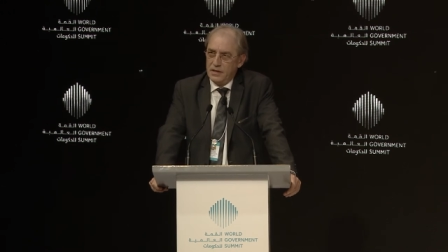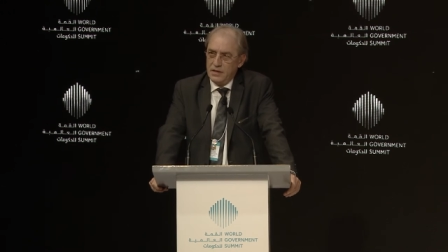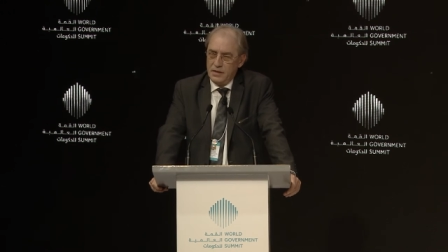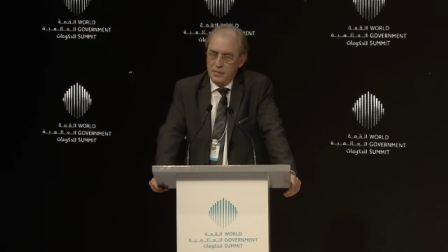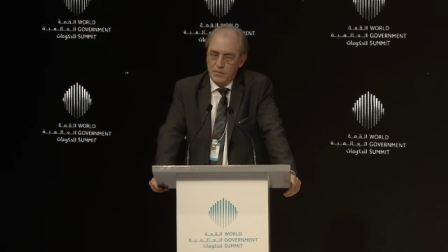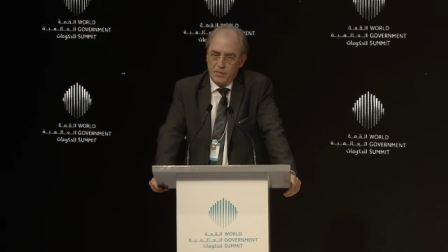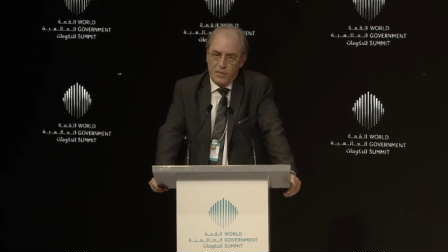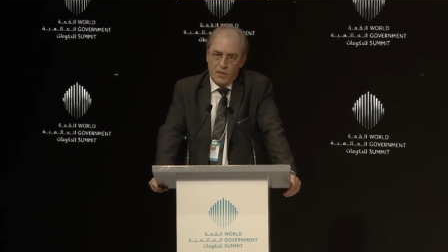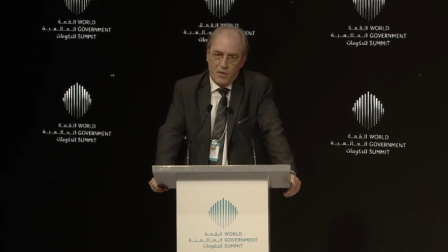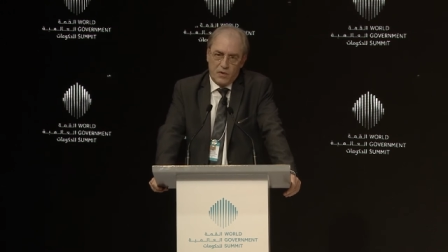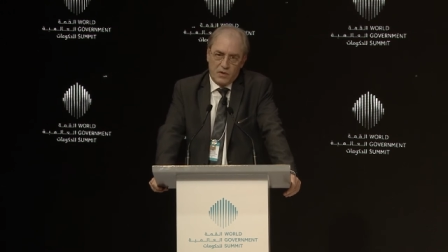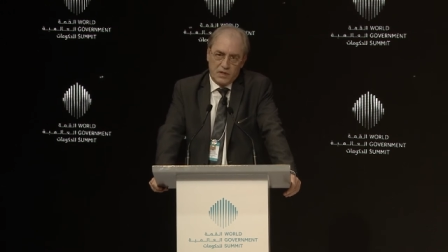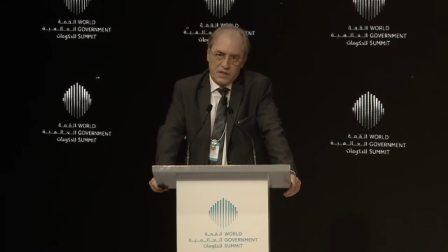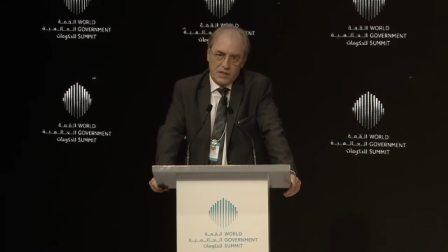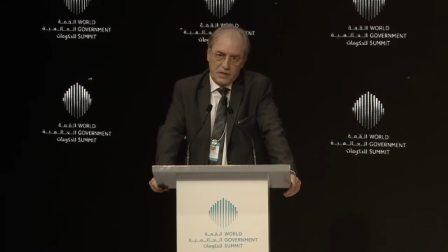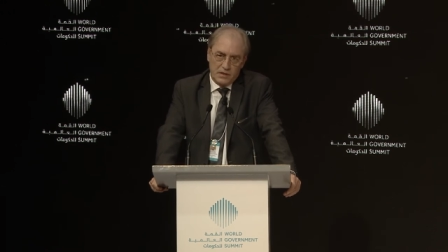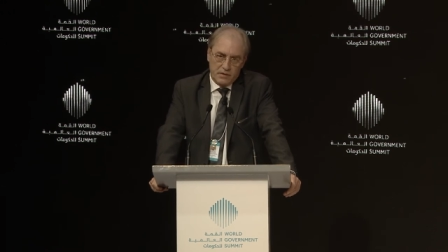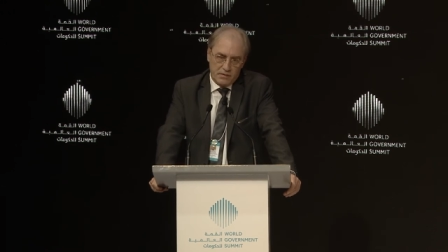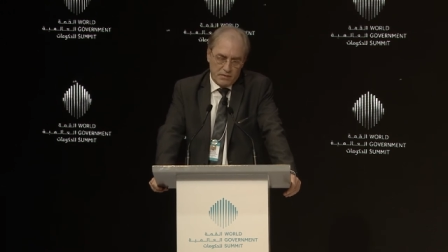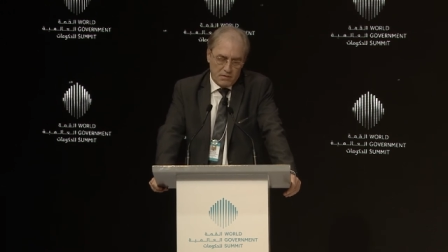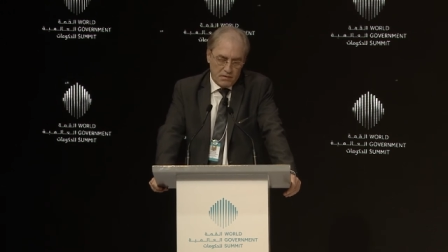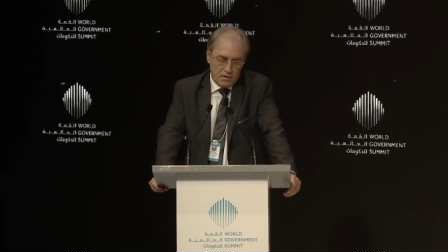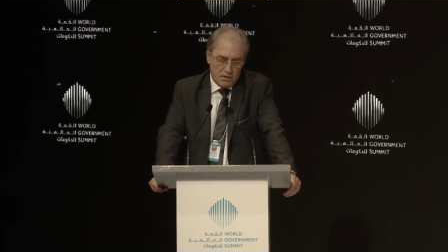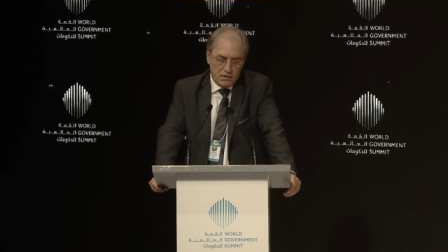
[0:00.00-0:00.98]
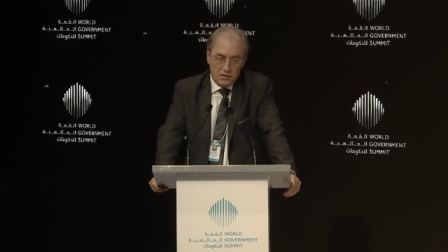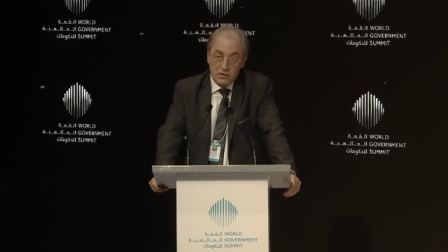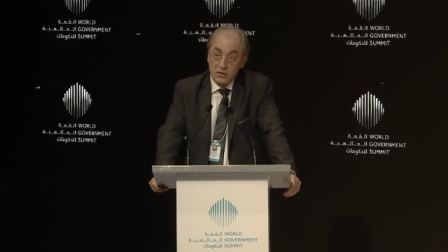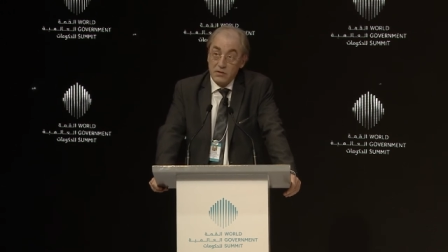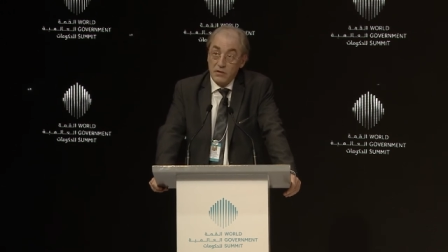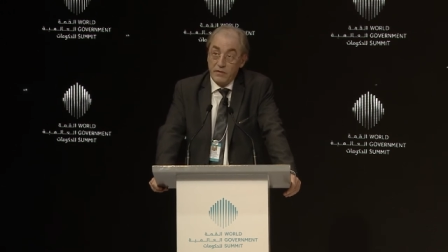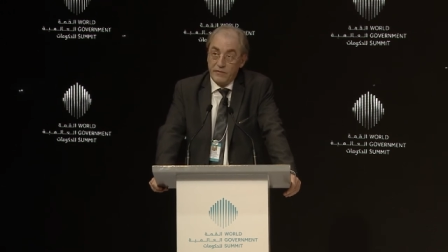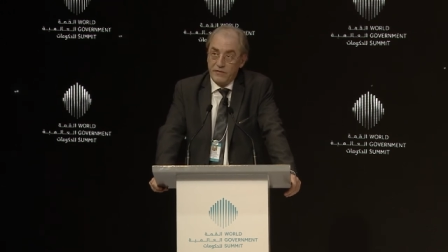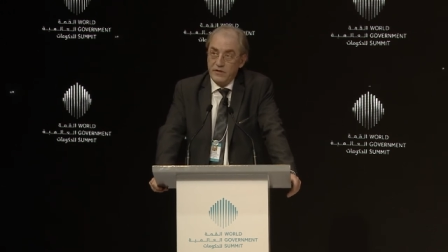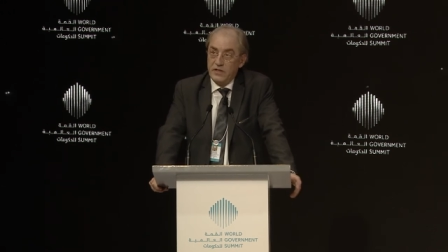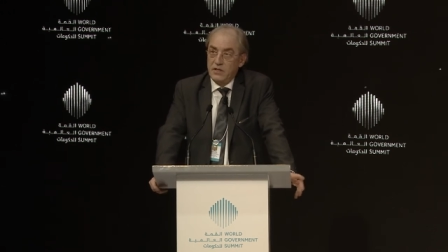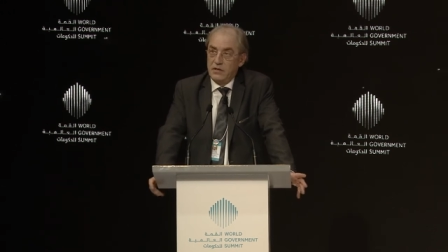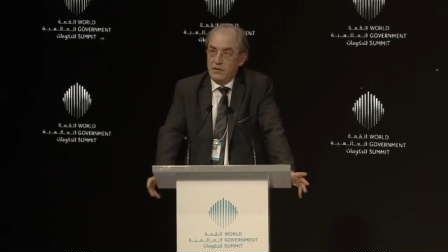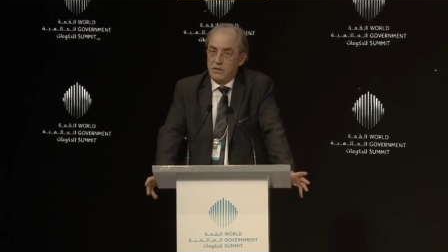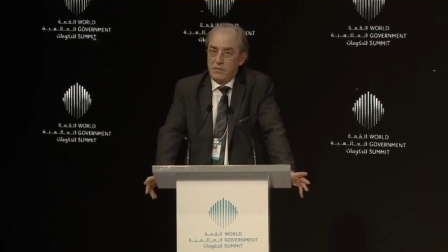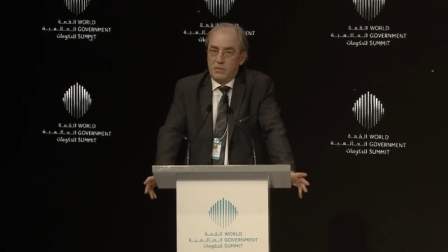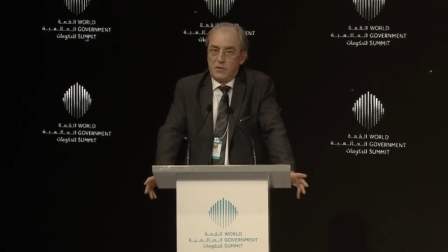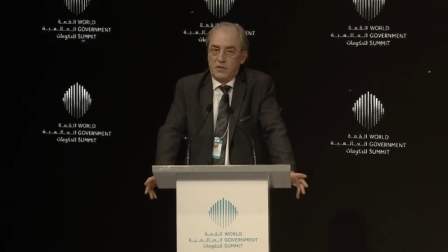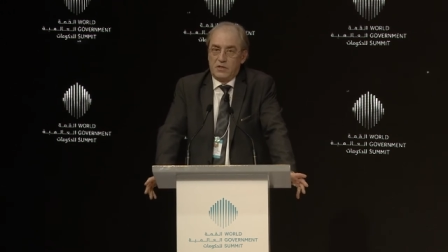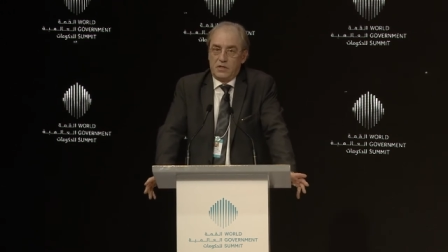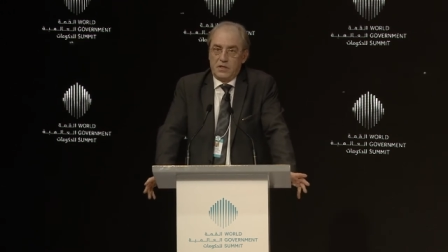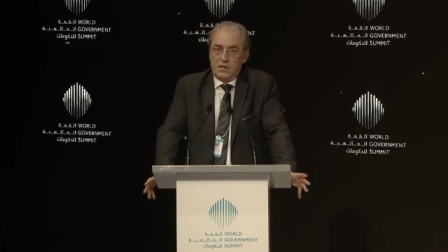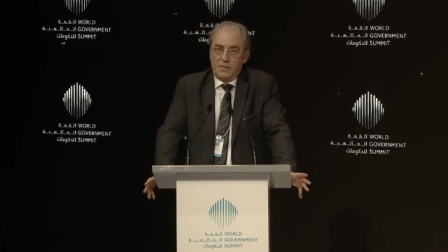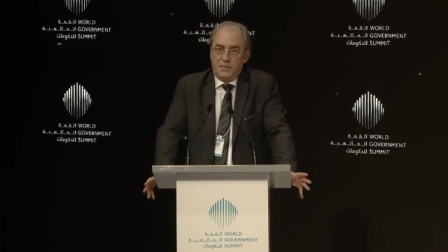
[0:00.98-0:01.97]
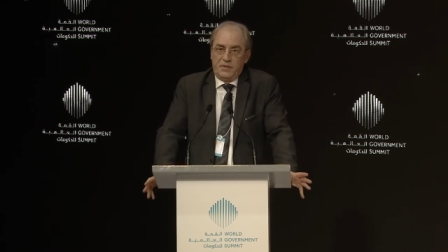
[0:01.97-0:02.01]
the important roles of the
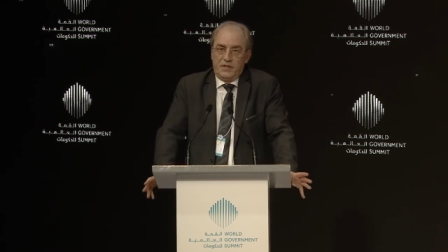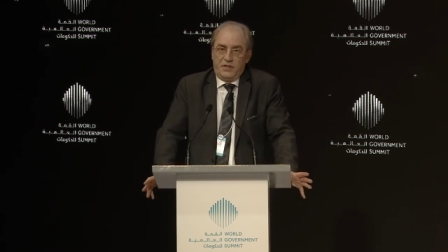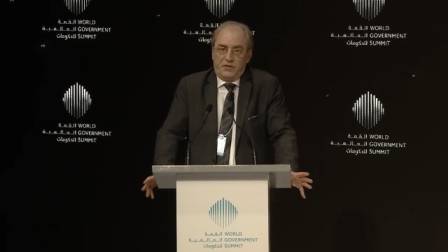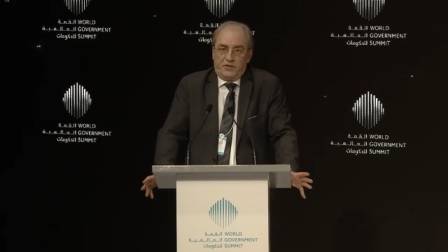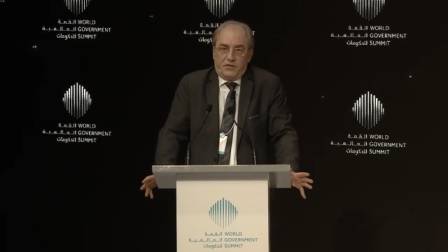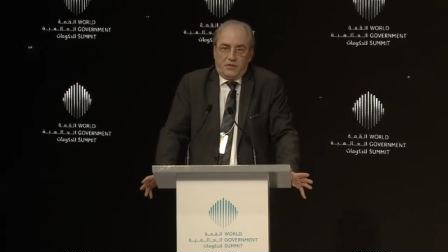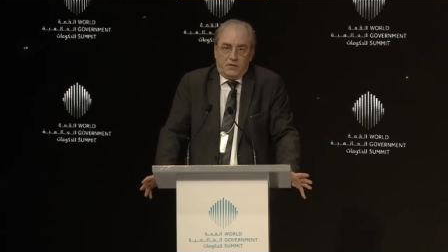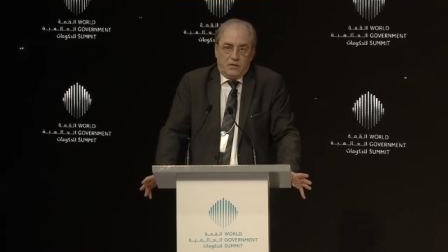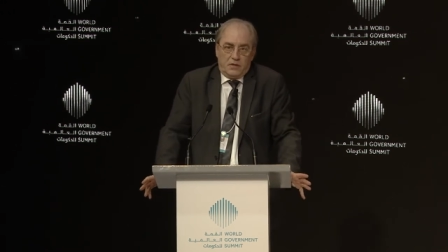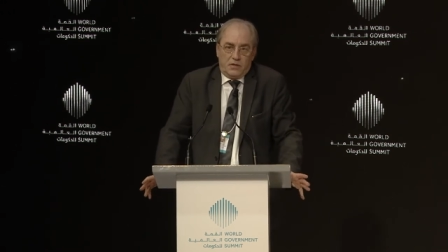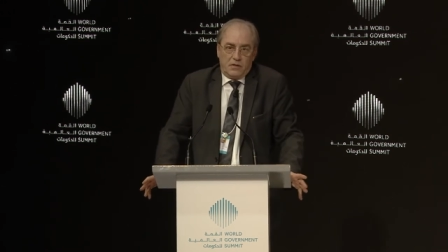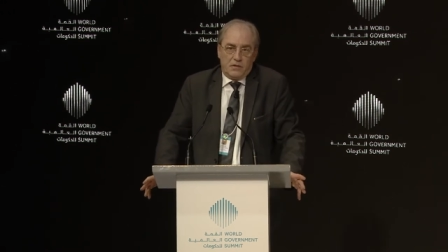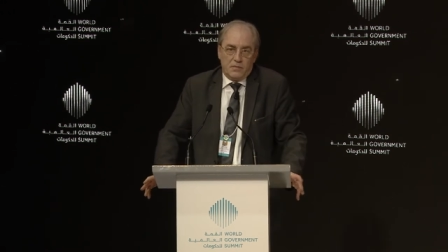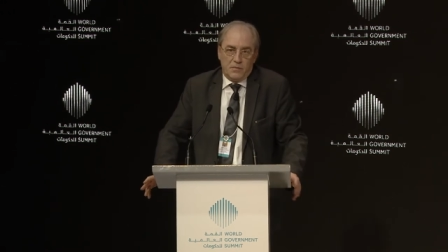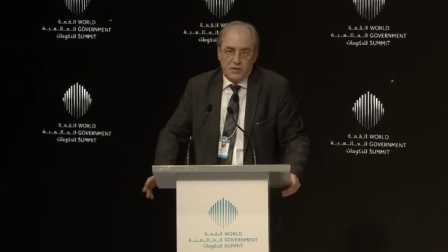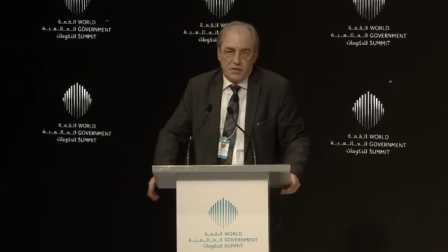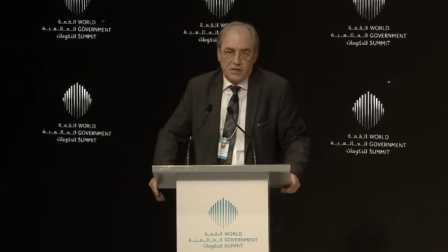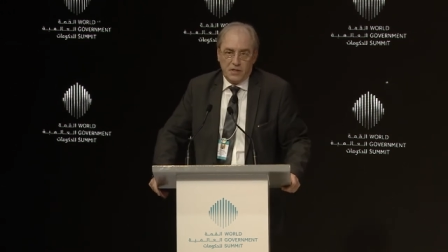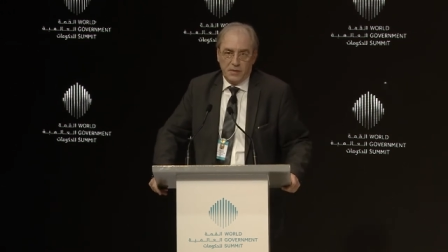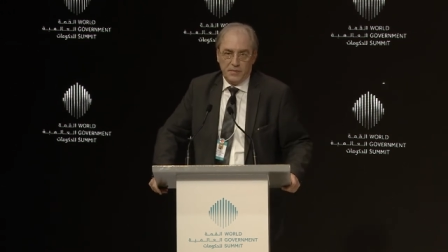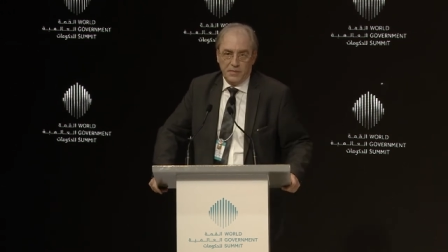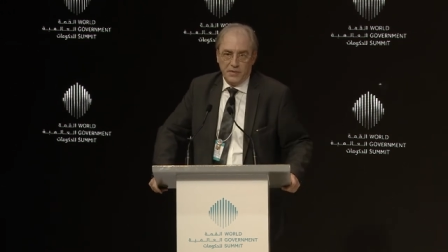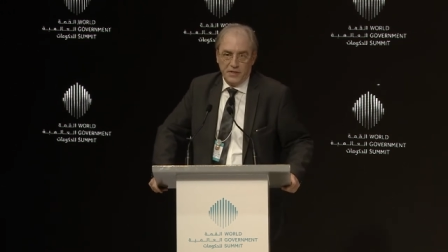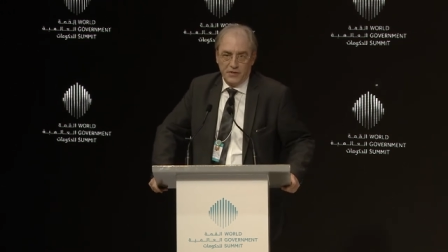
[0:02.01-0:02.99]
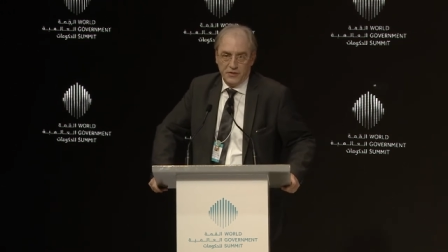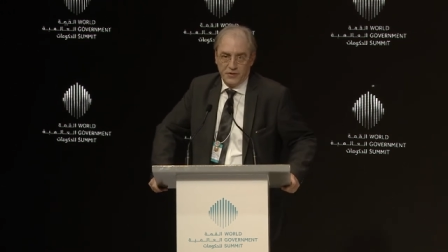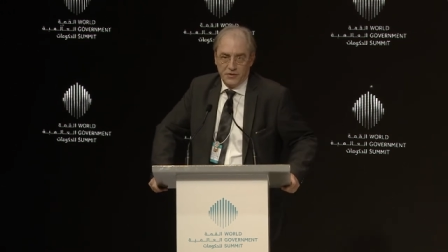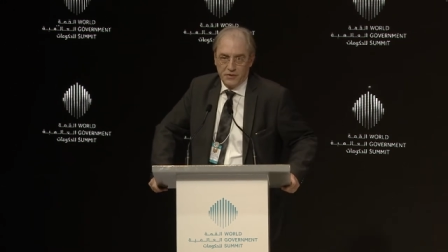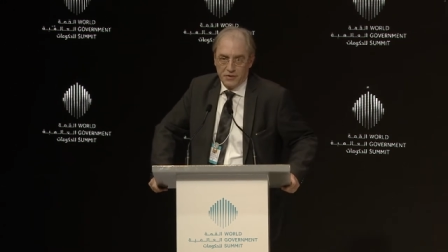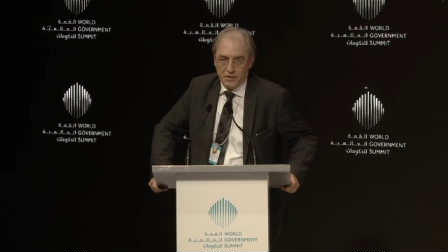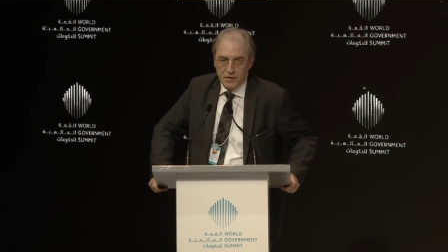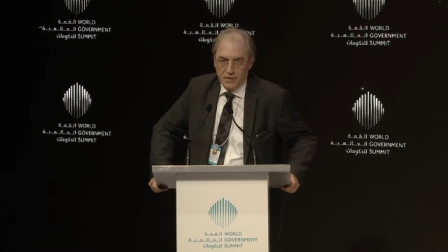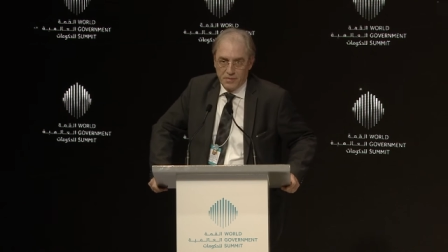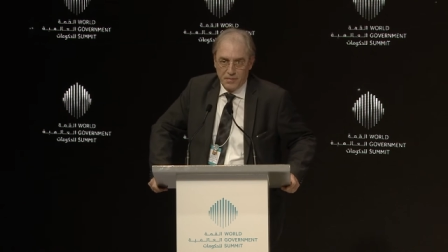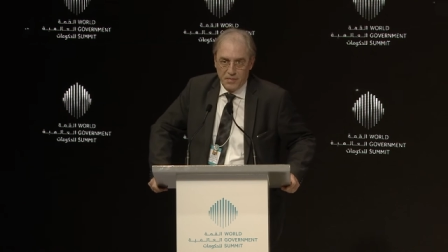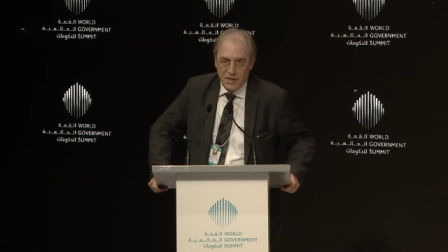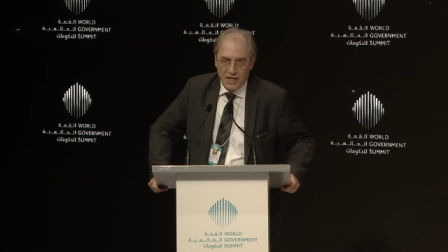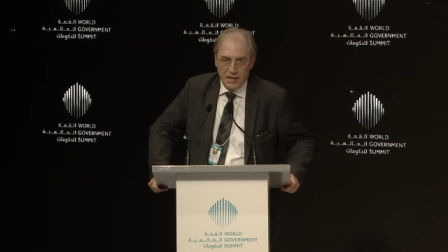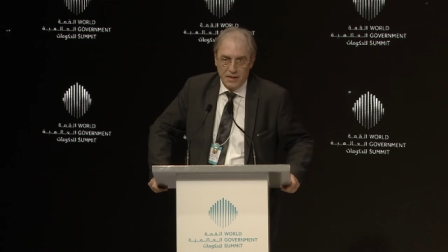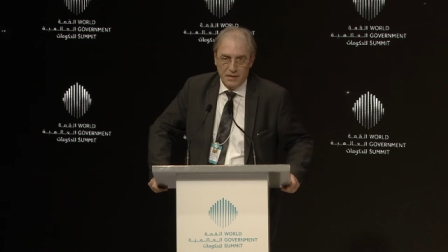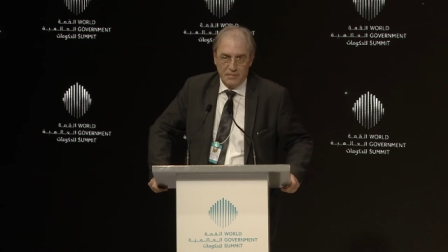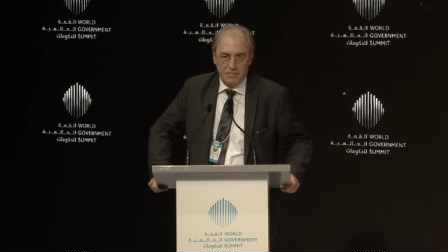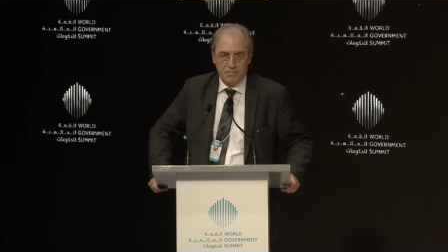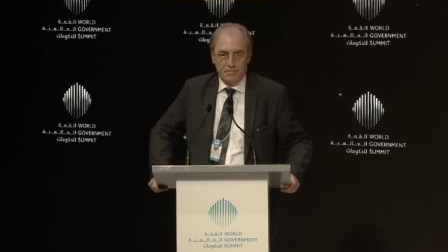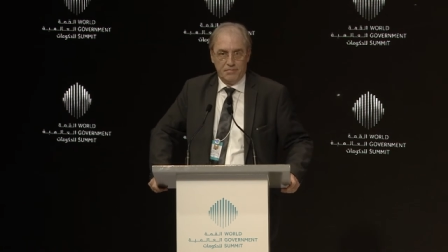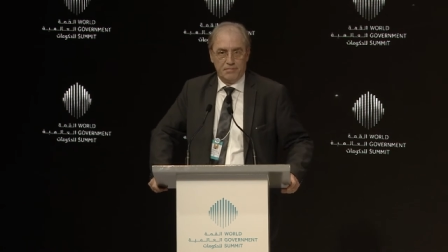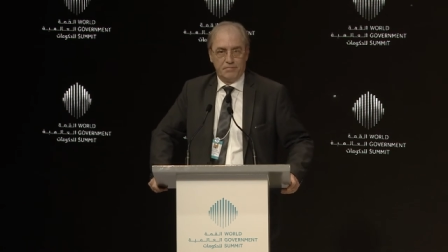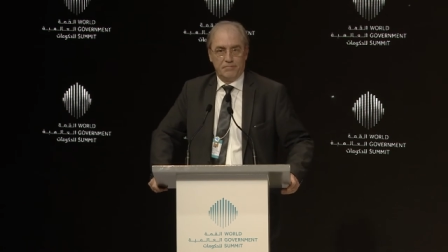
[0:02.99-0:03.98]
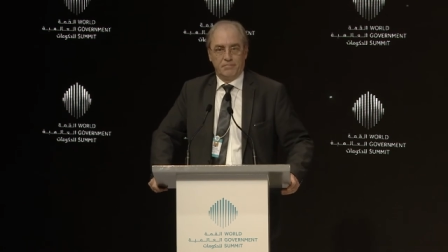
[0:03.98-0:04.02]
robotic mission. A robotic mission, by